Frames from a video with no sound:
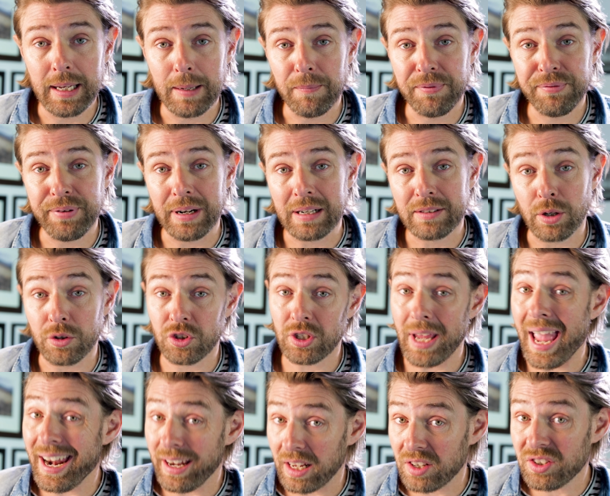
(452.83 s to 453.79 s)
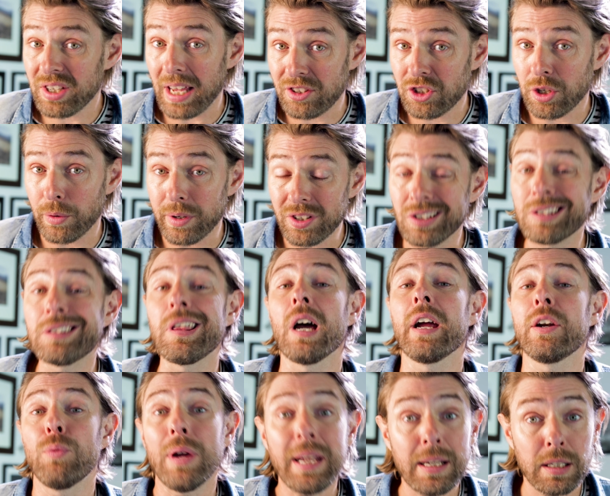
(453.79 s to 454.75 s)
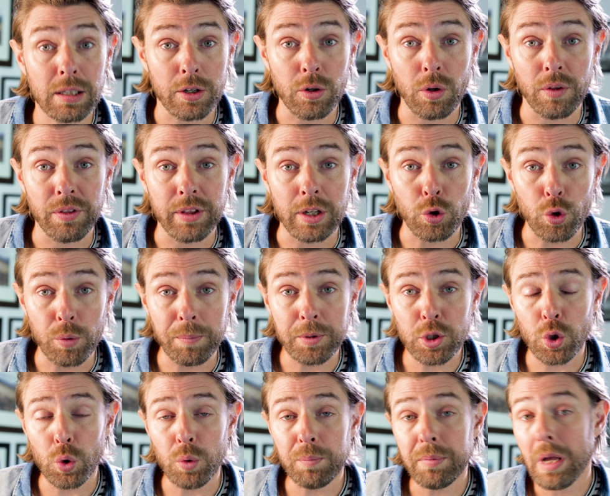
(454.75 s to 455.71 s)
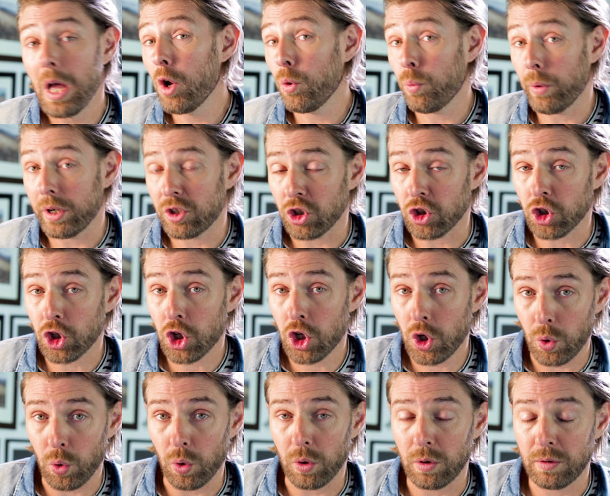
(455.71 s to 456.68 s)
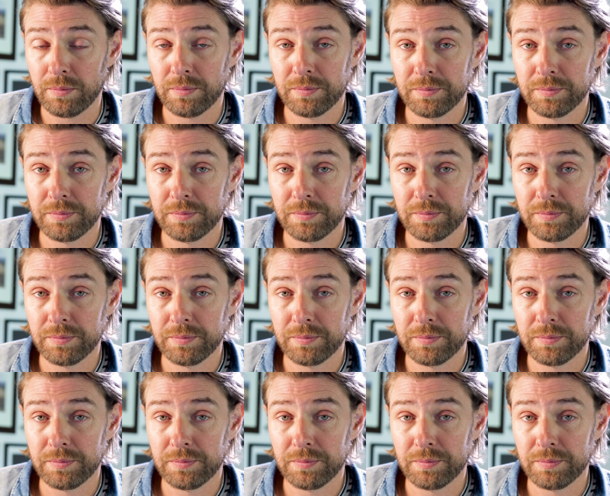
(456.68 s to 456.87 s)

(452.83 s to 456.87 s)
filters and accessories directly on the LUME CUBE, which is cool.